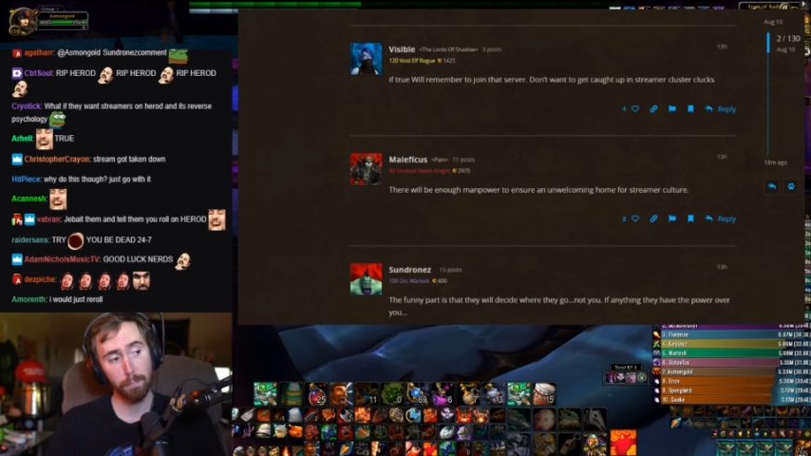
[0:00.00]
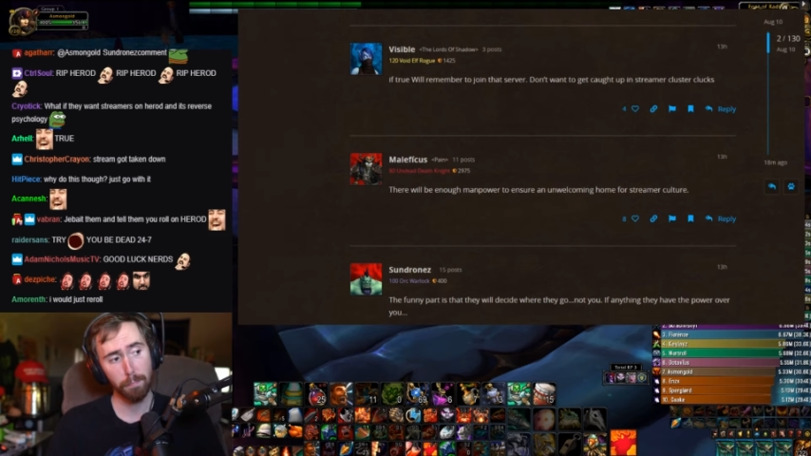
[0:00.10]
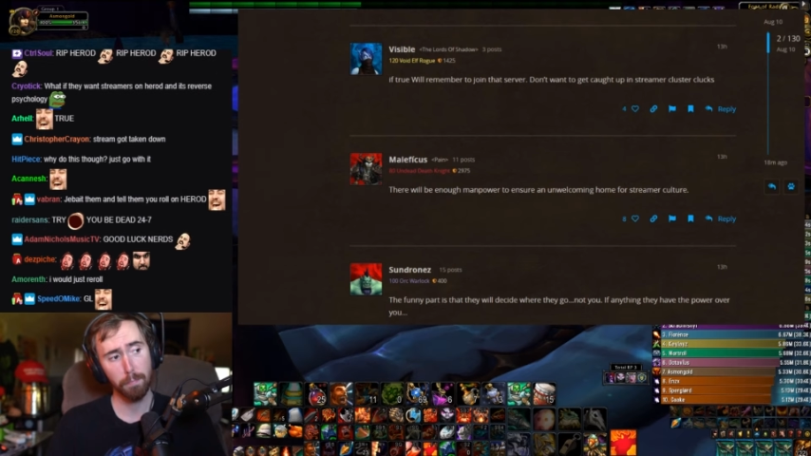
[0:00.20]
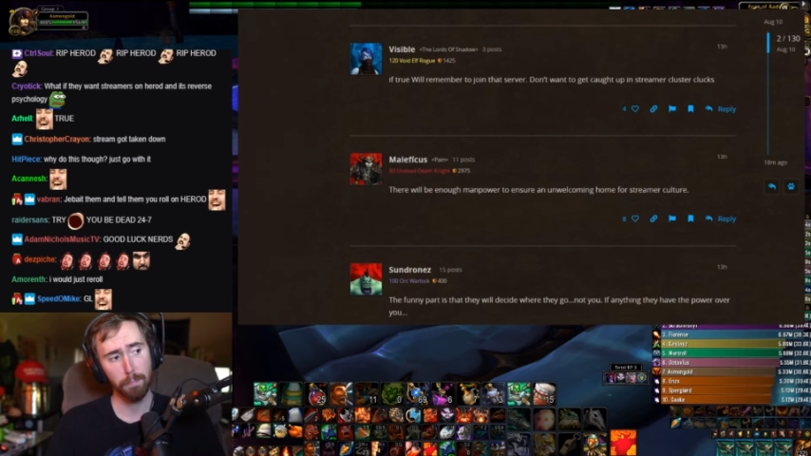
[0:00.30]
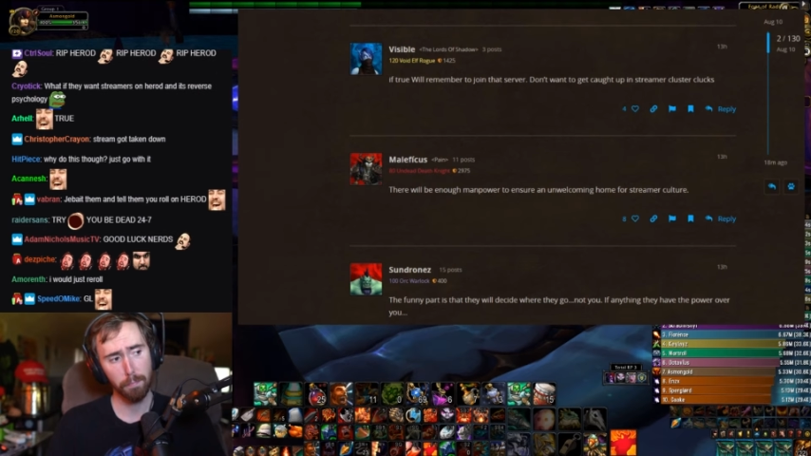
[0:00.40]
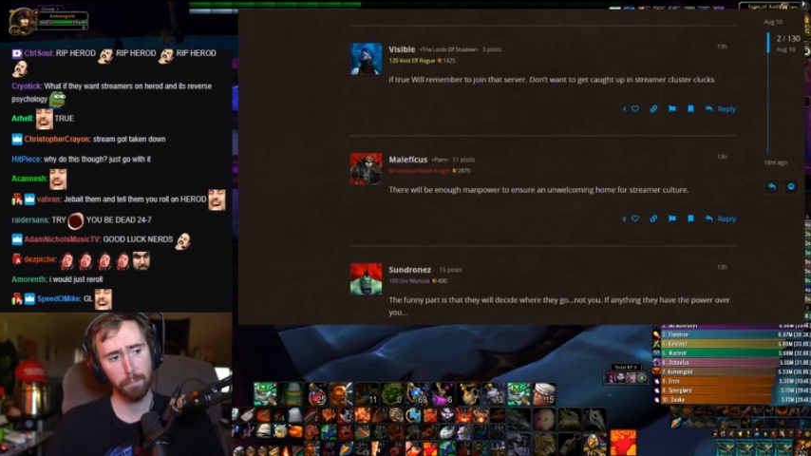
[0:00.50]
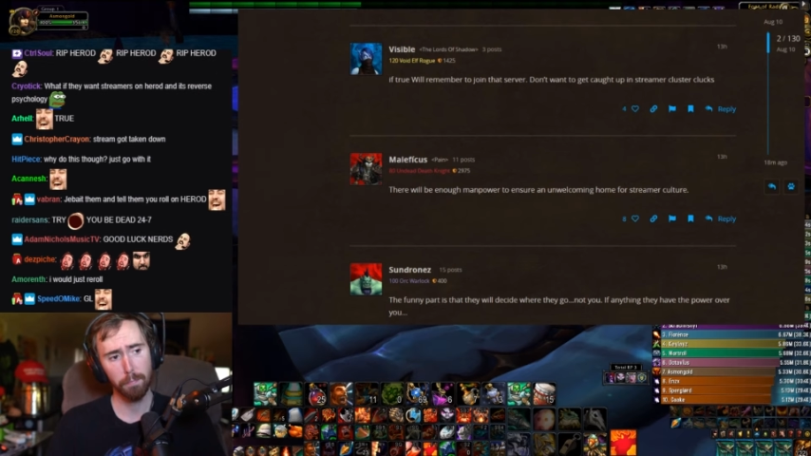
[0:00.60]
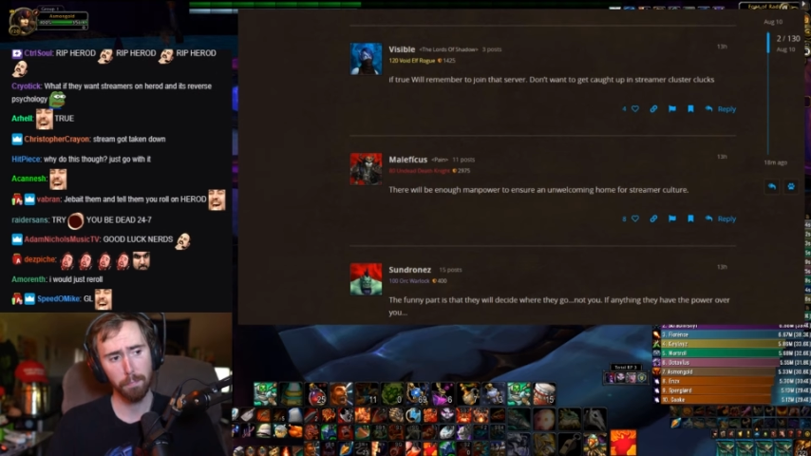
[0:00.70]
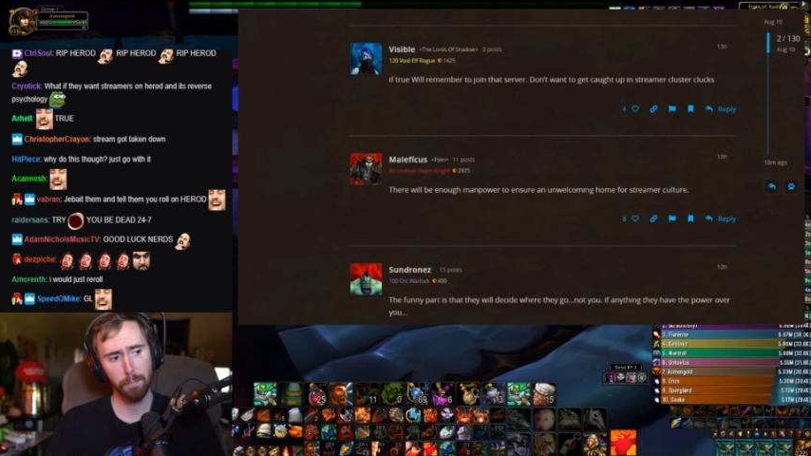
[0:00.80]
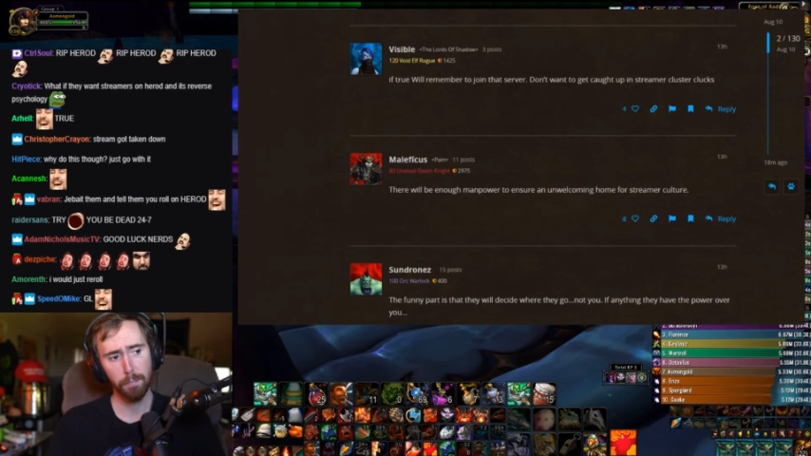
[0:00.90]

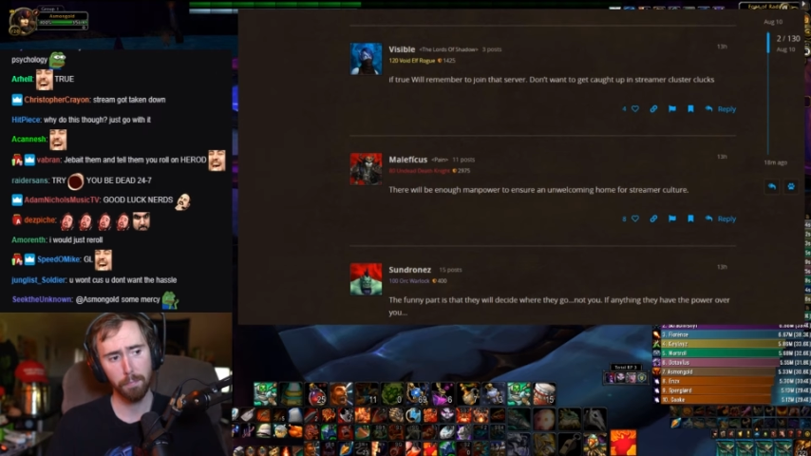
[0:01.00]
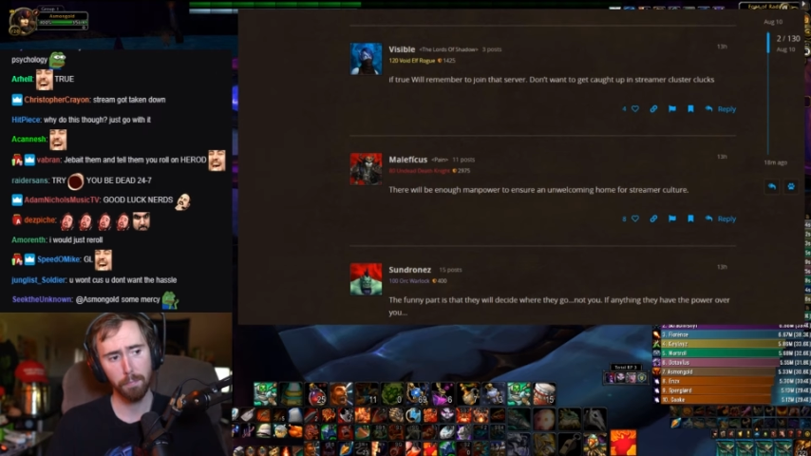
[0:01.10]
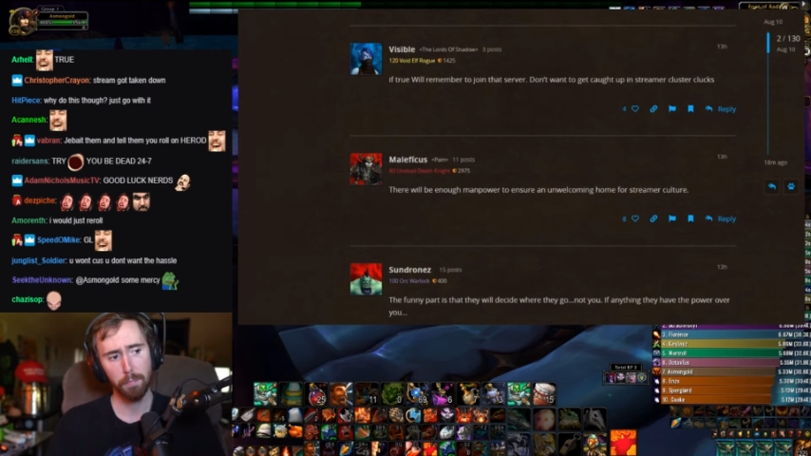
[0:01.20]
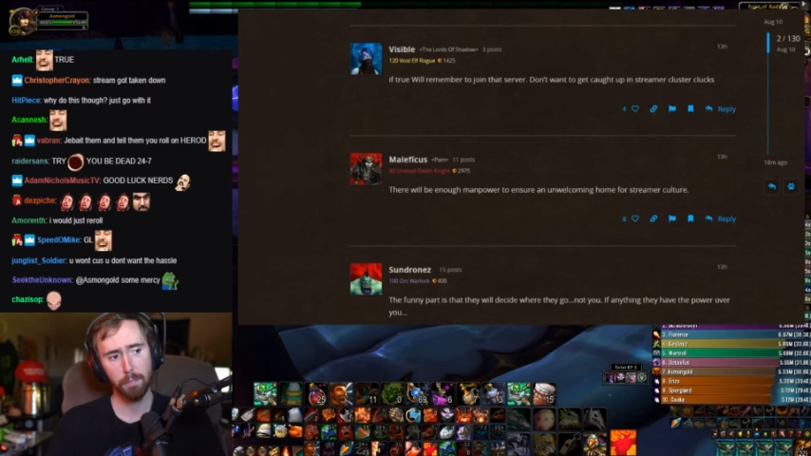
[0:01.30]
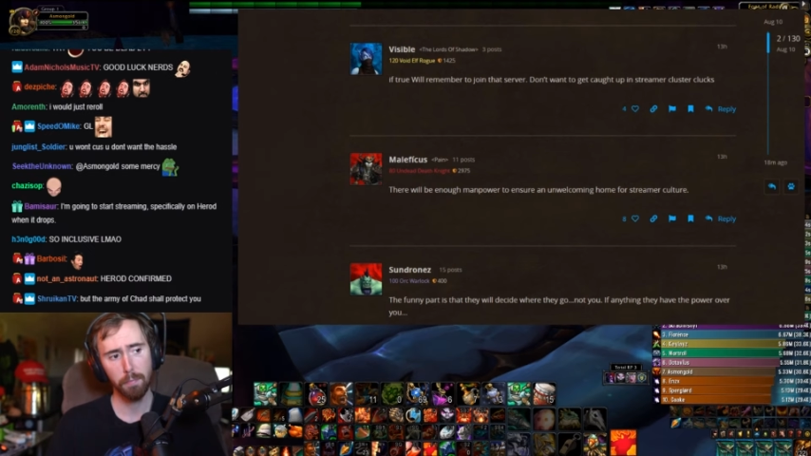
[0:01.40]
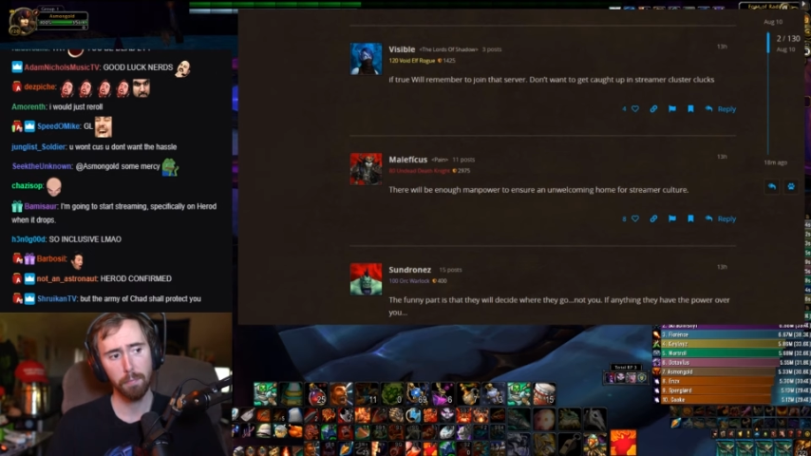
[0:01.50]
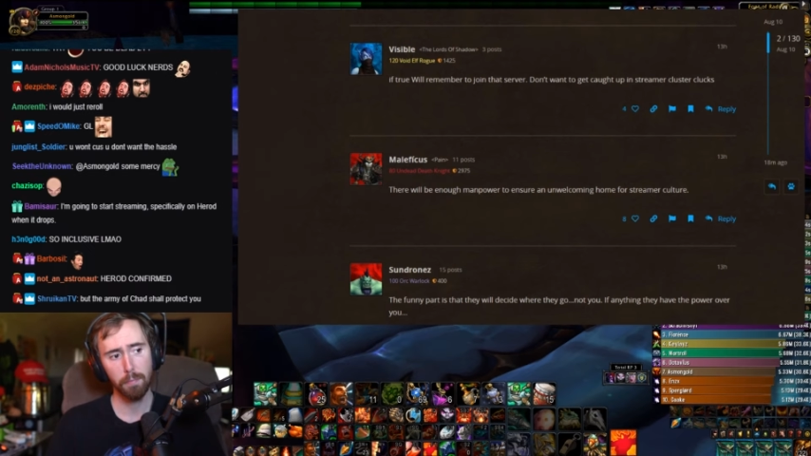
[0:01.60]
Nobody speaks.